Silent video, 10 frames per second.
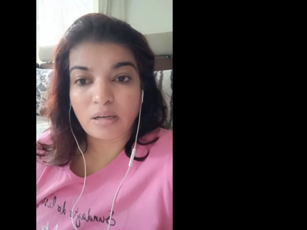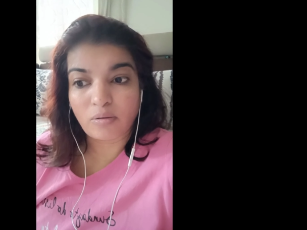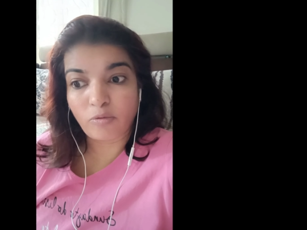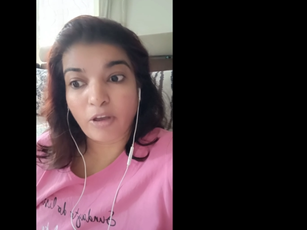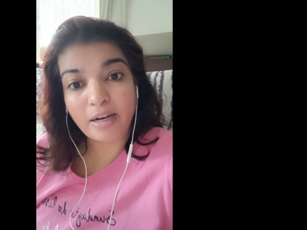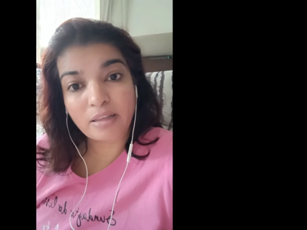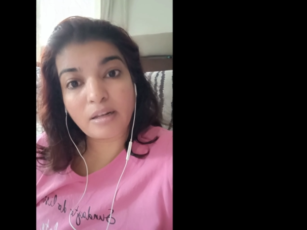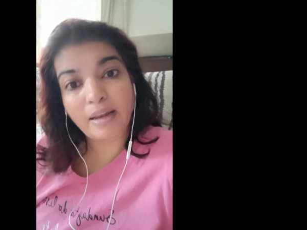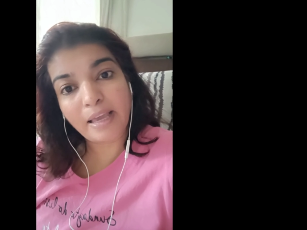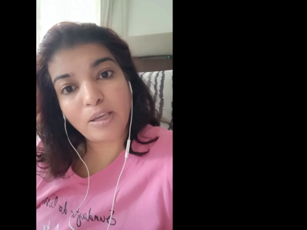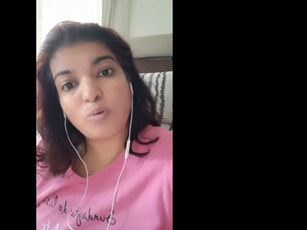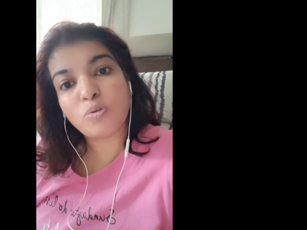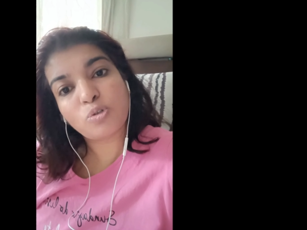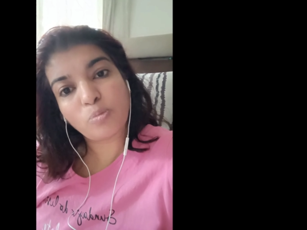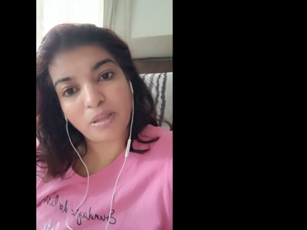uh, where the lake
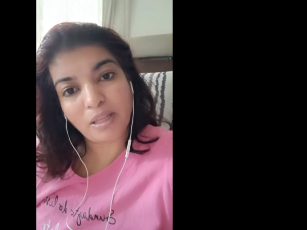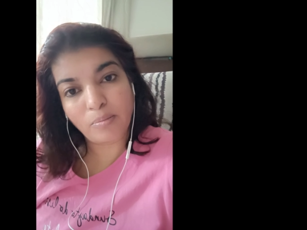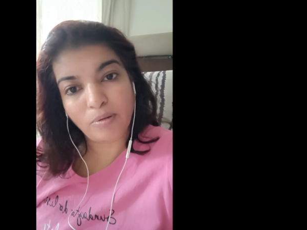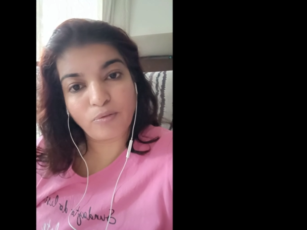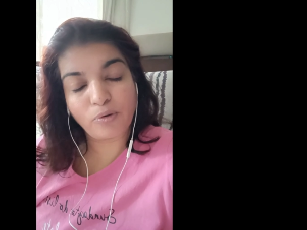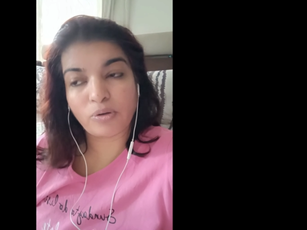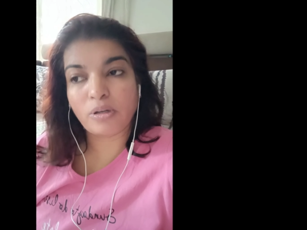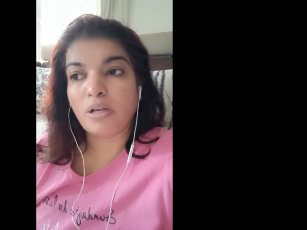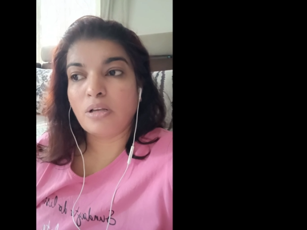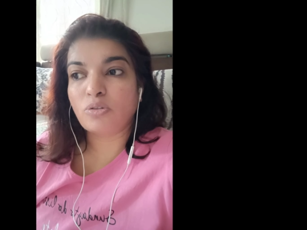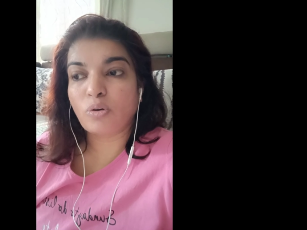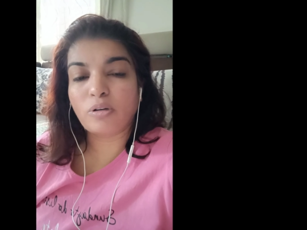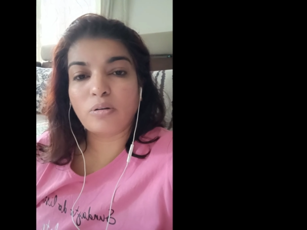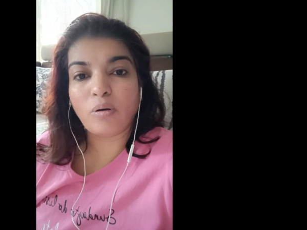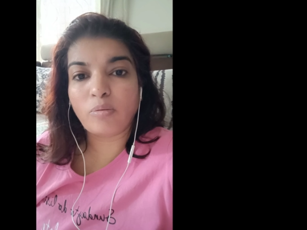used to be there before. So
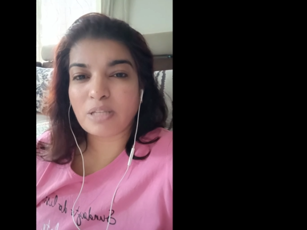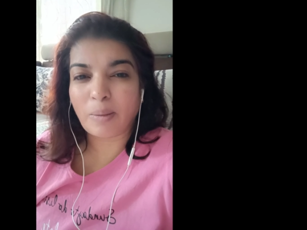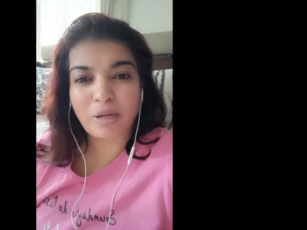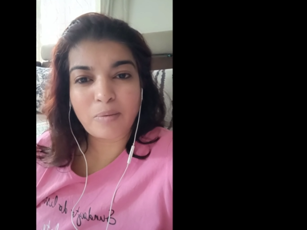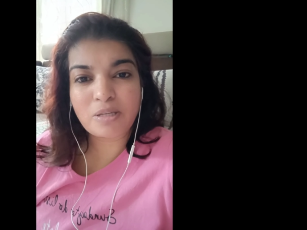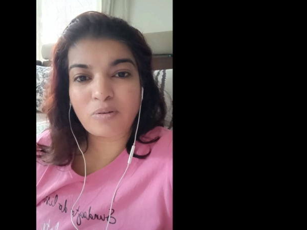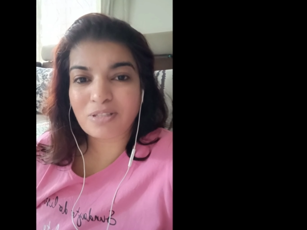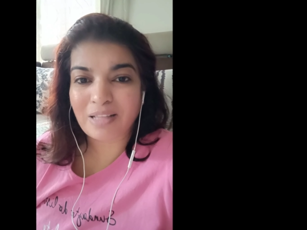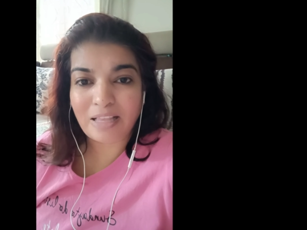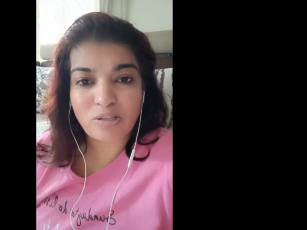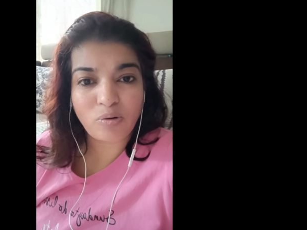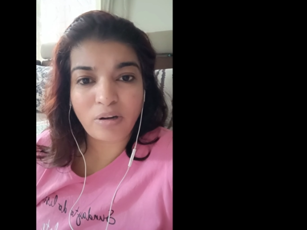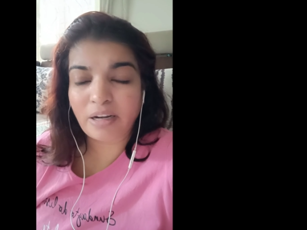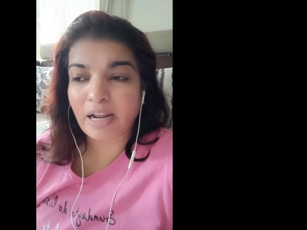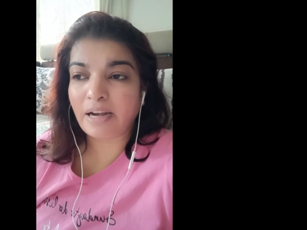it, uh, sometimes it was
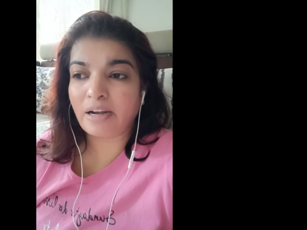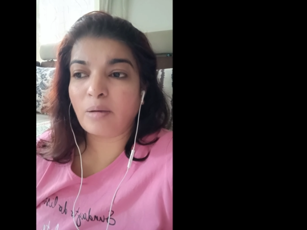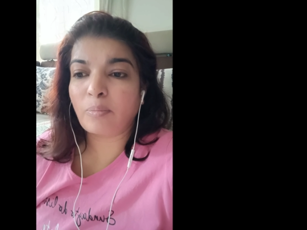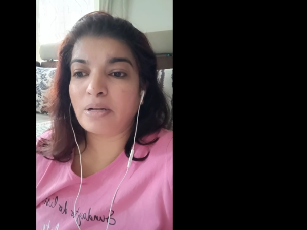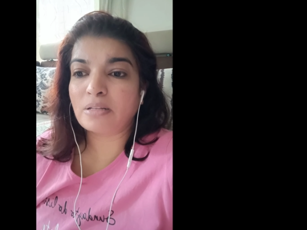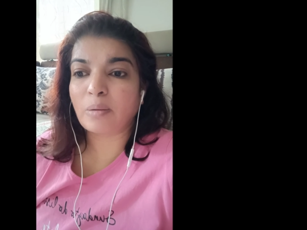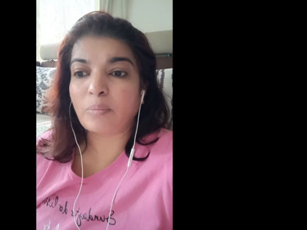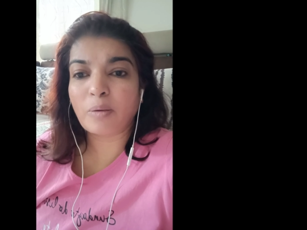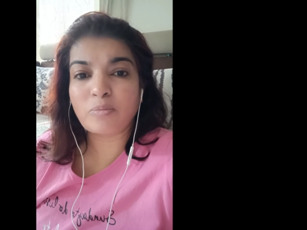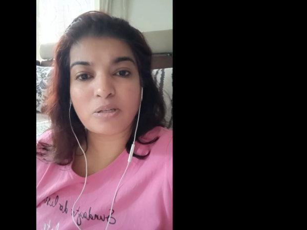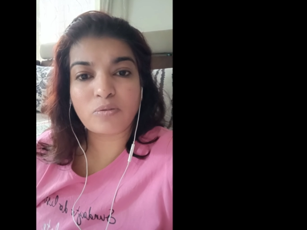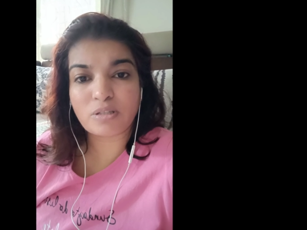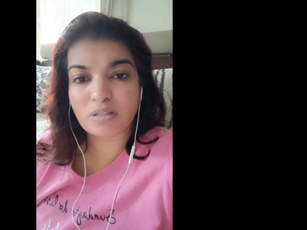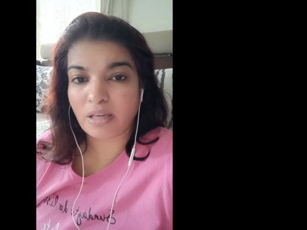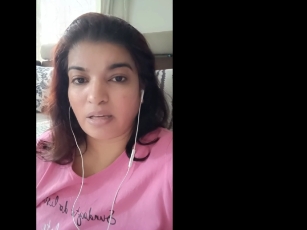naturally dried up and sometimes it
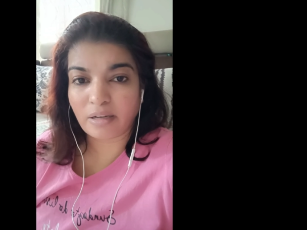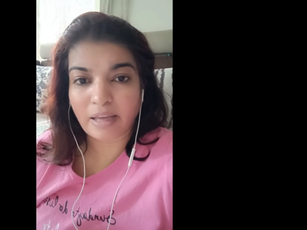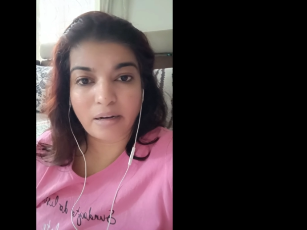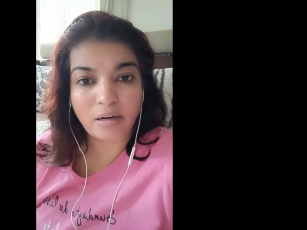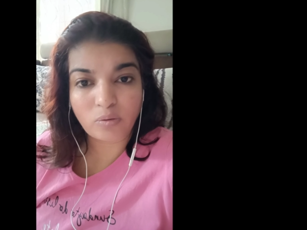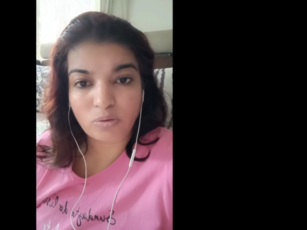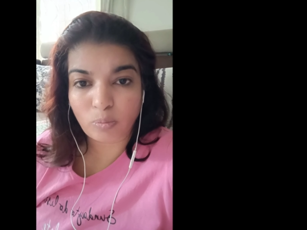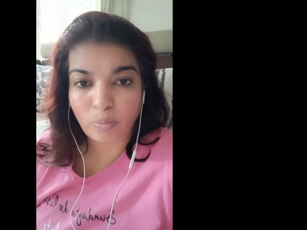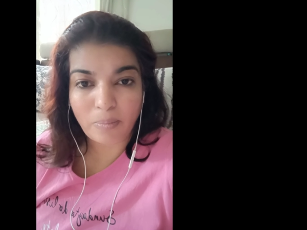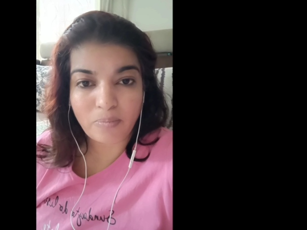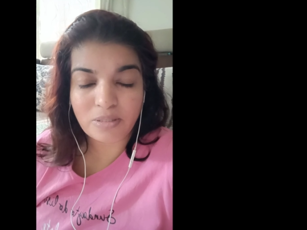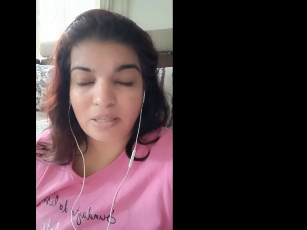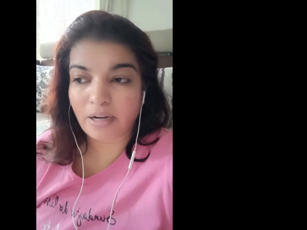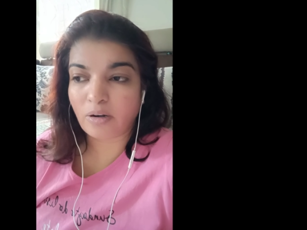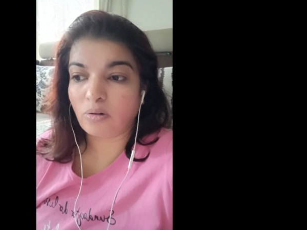was like taken out through pumps
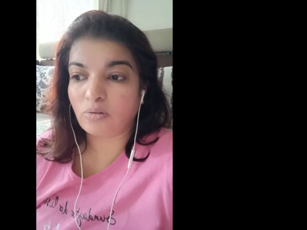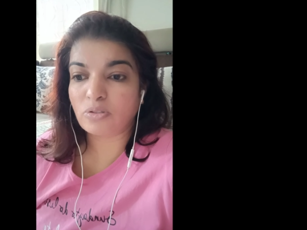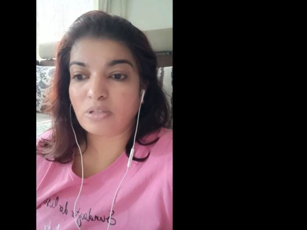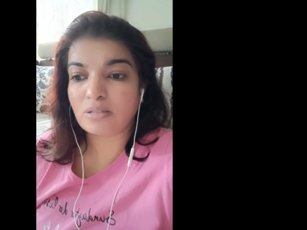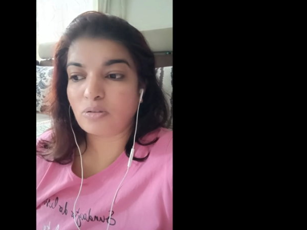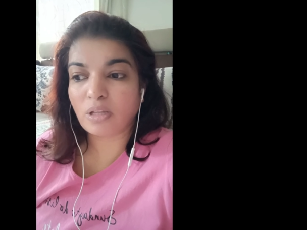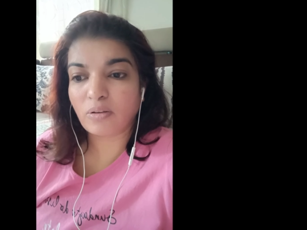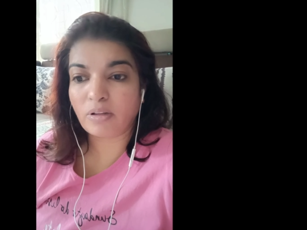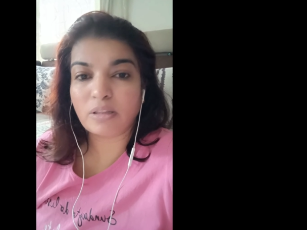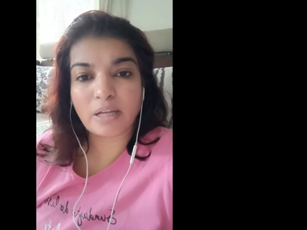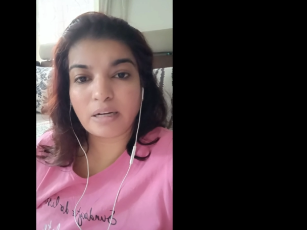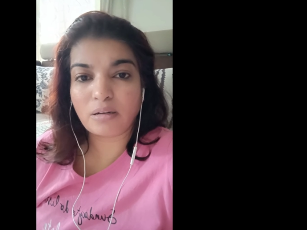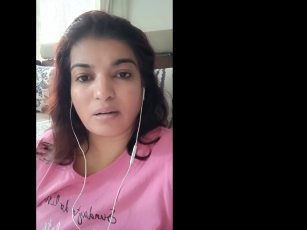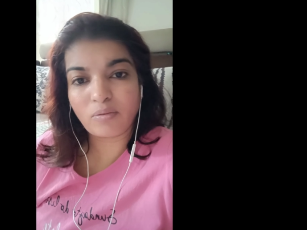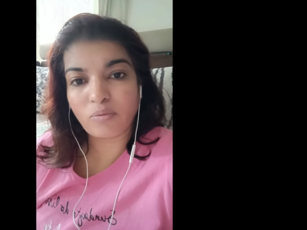and all those things. So
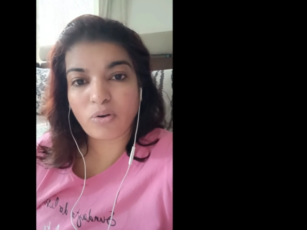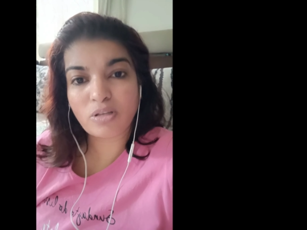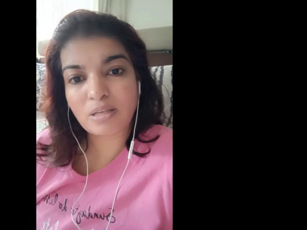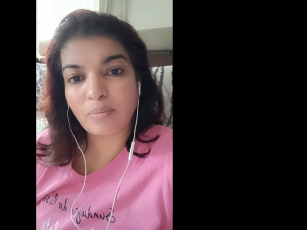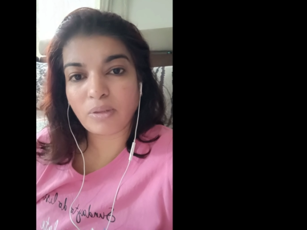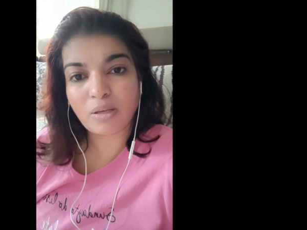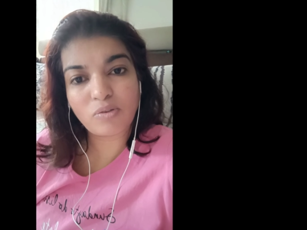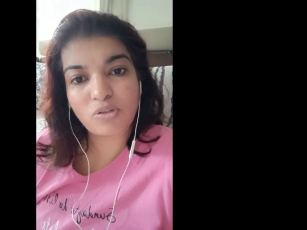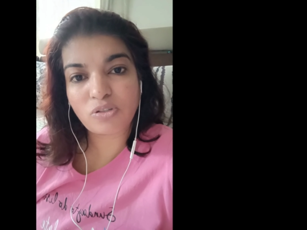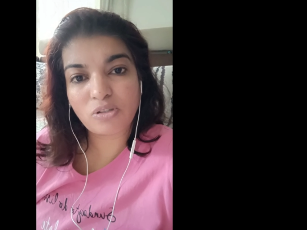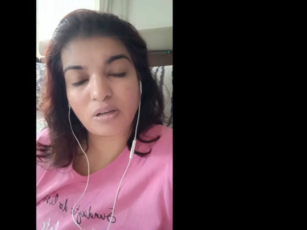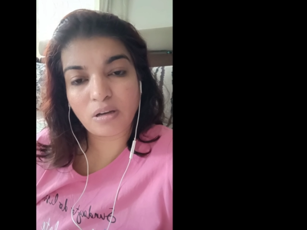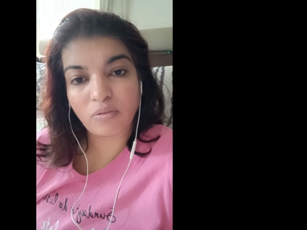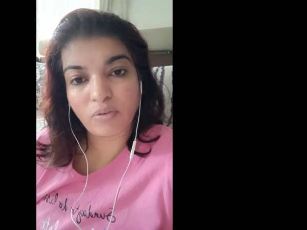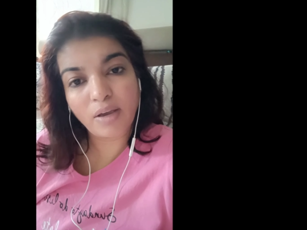that was something which
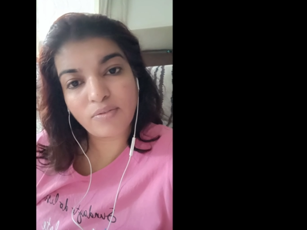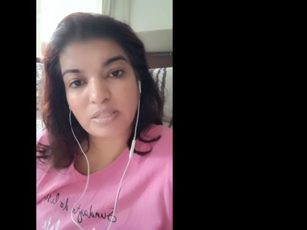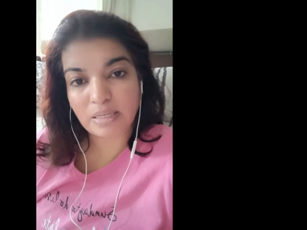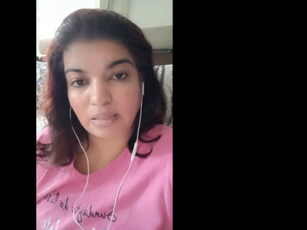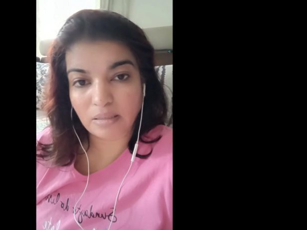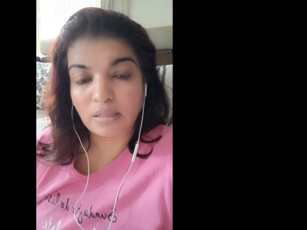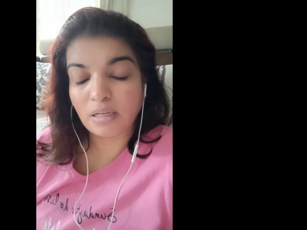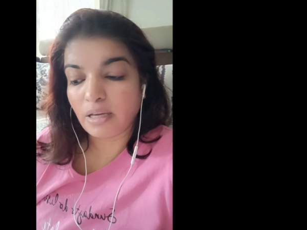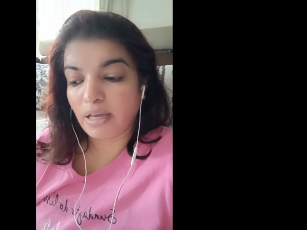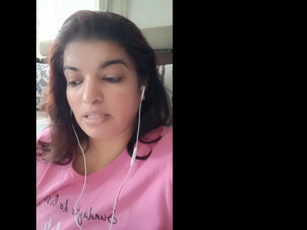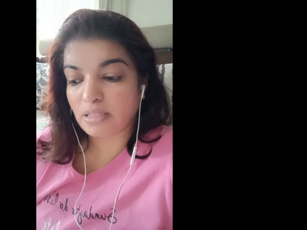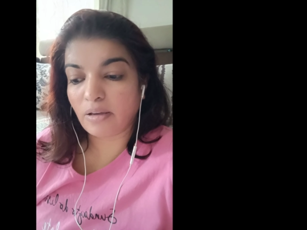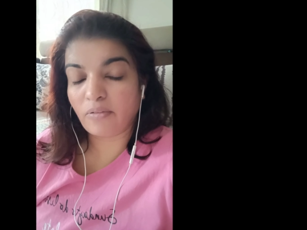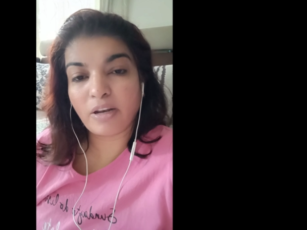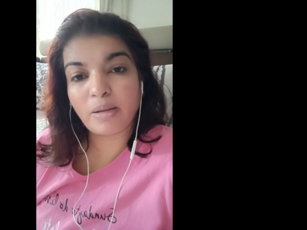uh, we have seen. It's
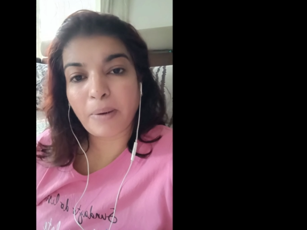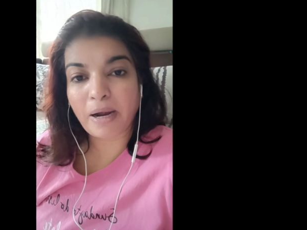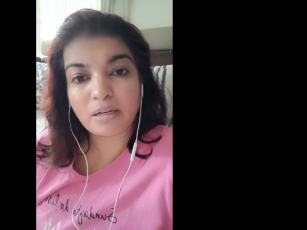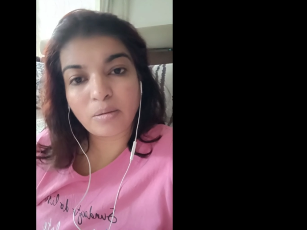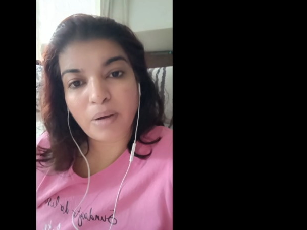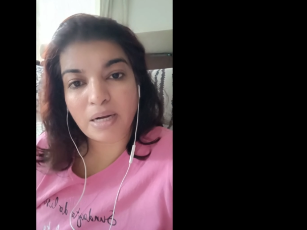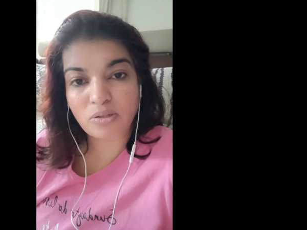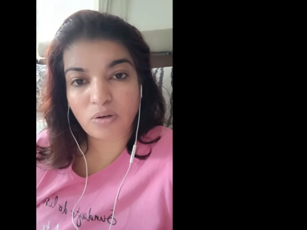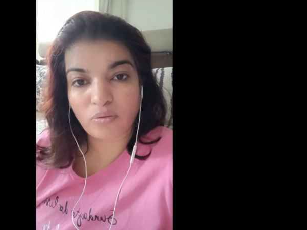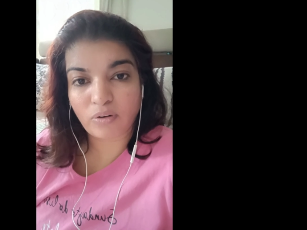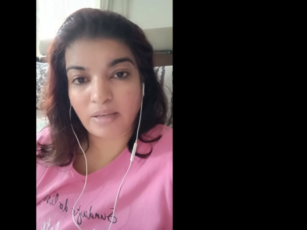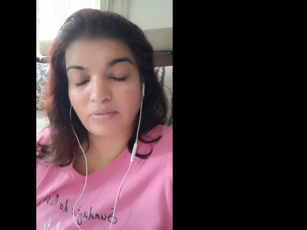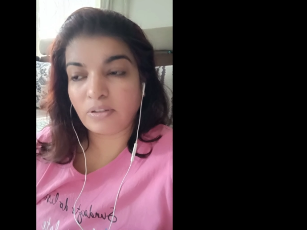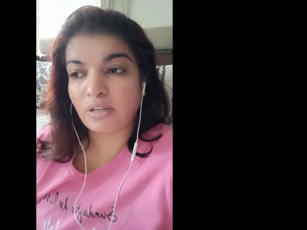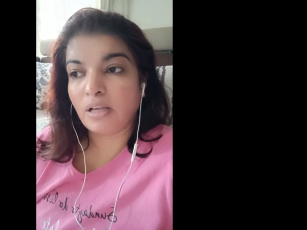a very part and parcel of
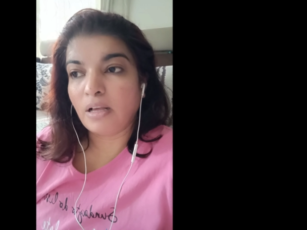life.